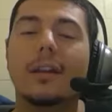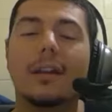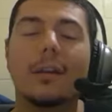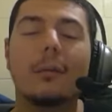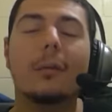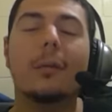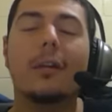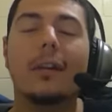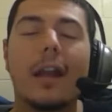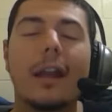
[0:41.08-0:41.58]
there
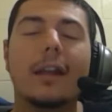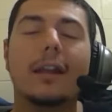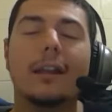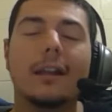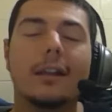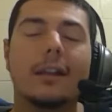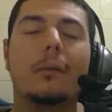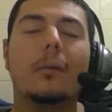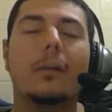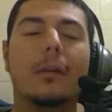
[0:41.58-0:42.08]
were a lot
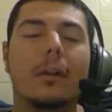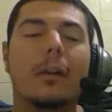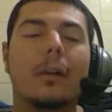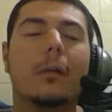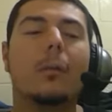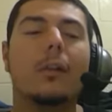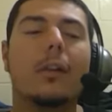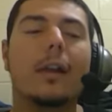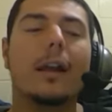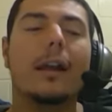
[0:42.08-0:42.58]
of there were it
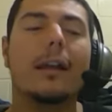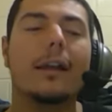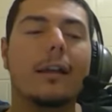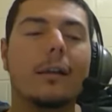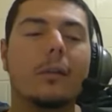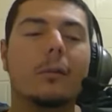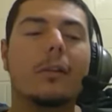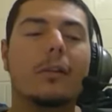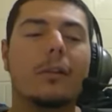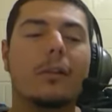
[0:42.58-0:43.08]
was like a it
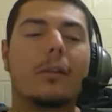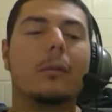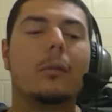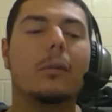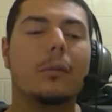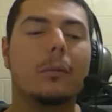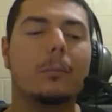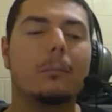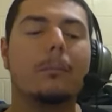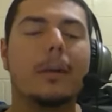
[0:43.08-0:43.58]
was there was
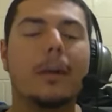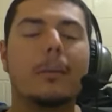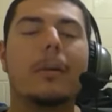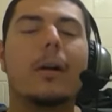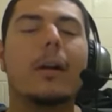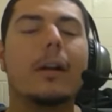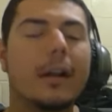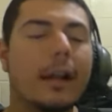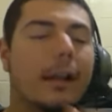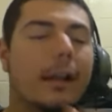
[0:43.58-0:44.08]
a big
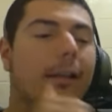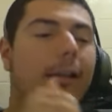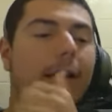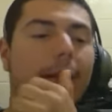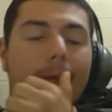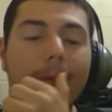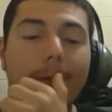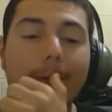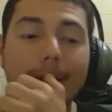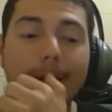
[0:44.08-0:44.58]
part of that
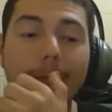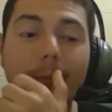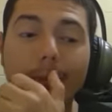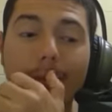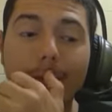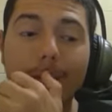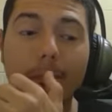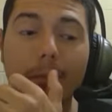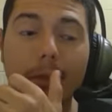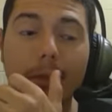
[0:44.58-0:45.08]
season when he
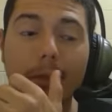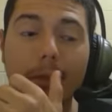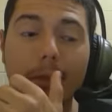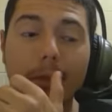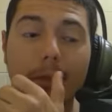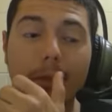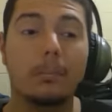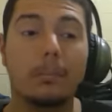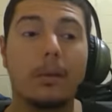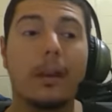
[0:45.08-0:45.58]

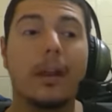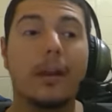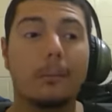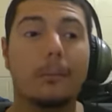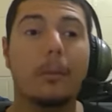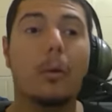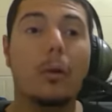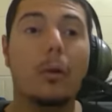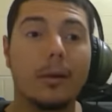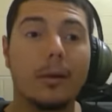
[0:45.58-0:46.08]
was playing
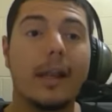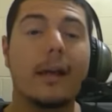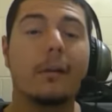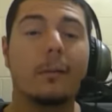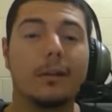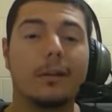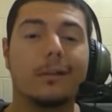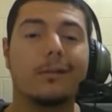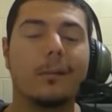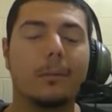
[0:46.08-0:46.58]
balling out
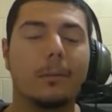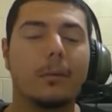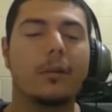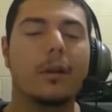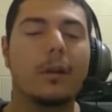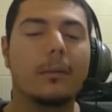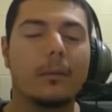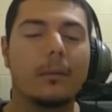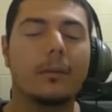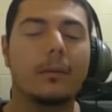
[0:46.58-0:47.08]
with the triple
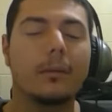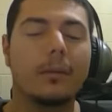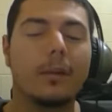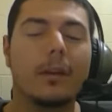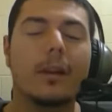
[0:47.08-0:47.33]
doubles.